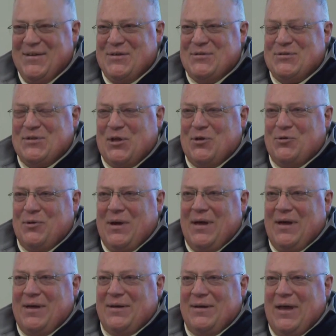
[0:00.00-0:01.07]
so
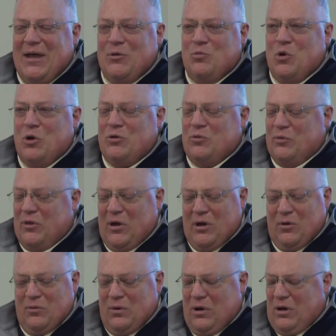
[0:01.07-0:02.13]
uh, I worked with
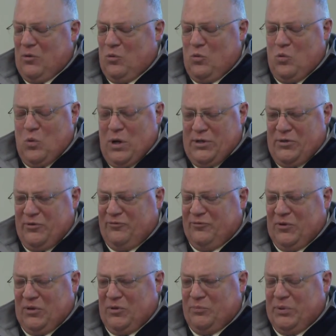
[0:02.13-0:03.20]
our, our
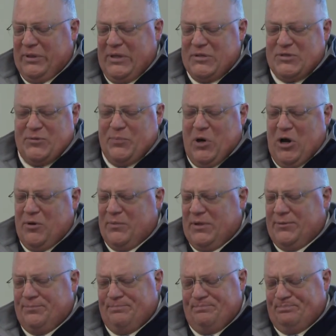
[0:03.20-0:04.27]
wonderful police
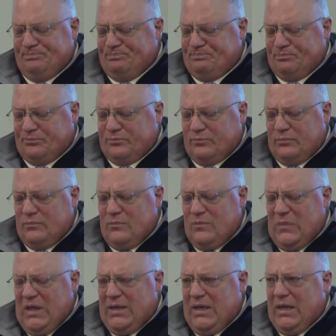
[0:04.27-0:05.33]
department
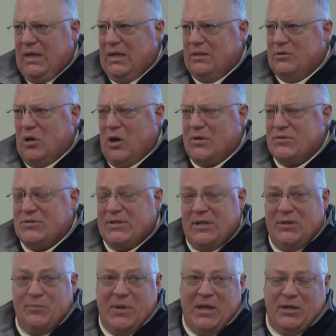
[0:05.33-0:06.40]
and our city
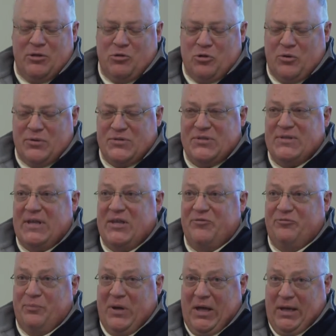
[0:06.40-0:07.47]
manager, Steve
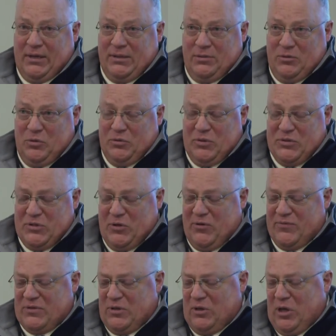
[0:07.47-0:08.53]
Buck, who
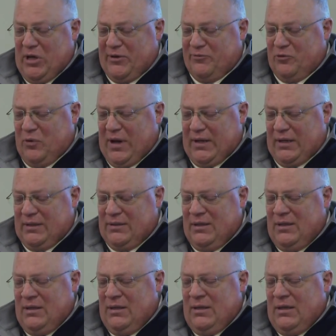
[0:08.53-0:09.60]
deserves a lot of credit
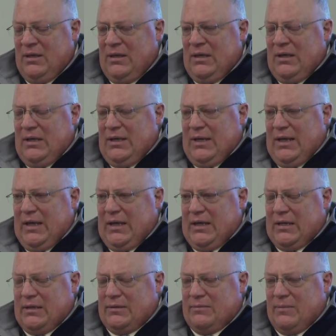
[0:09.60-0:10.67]

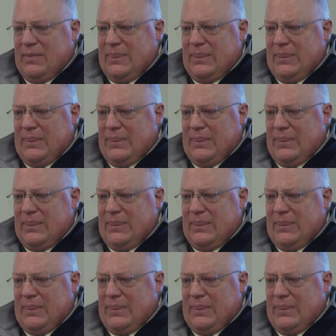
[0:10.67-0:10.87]
and